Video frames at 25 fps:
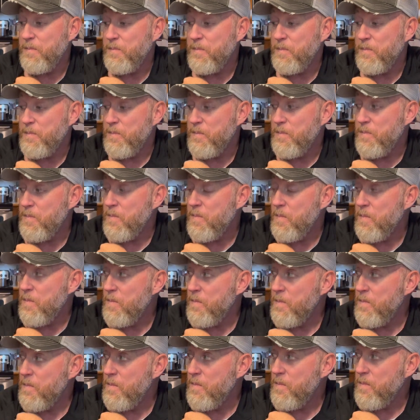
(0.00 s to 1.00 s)

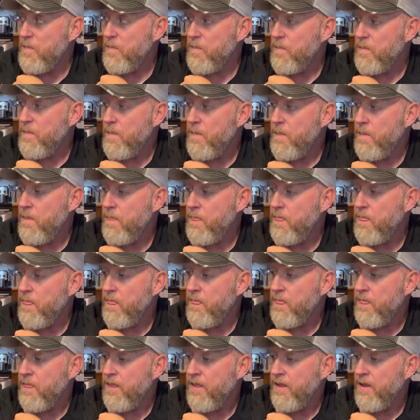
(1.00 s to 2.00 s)

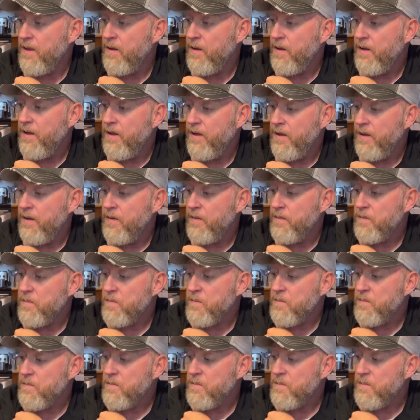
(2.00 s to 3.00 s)

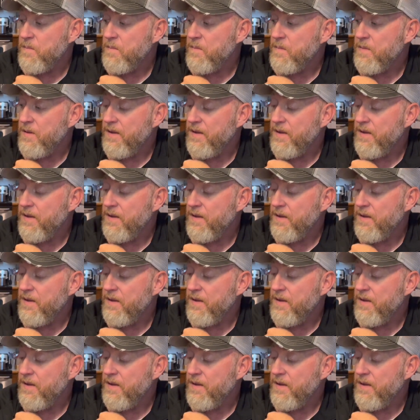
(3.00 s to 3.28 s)
(not speaking)